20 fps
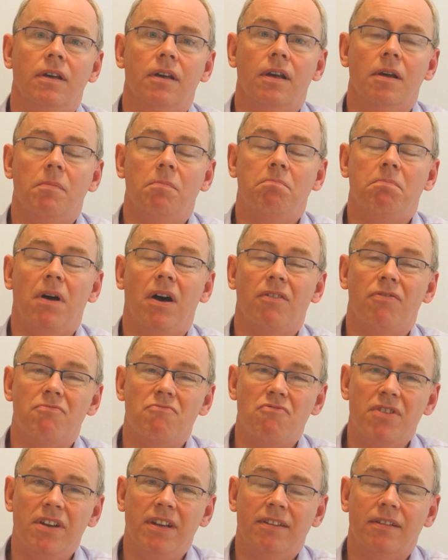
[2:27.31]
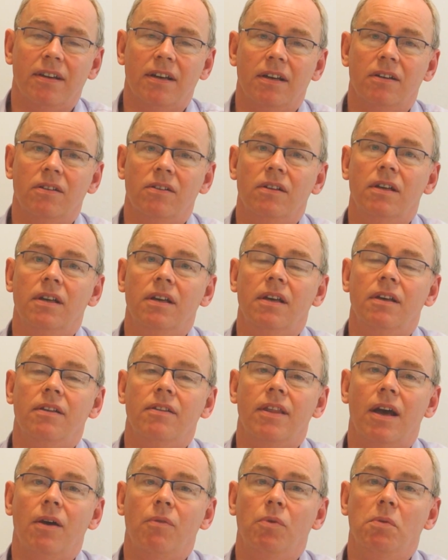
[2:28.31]
apart from retail,
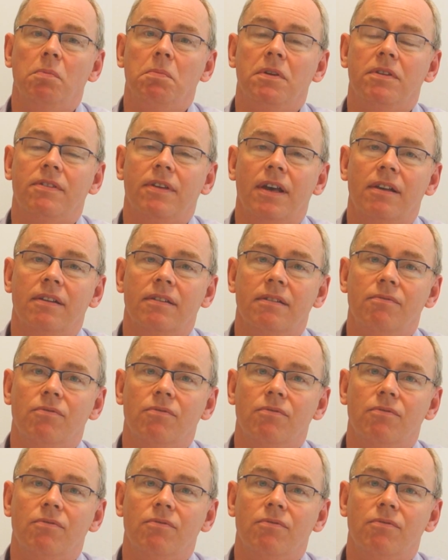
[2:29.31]
there will be sales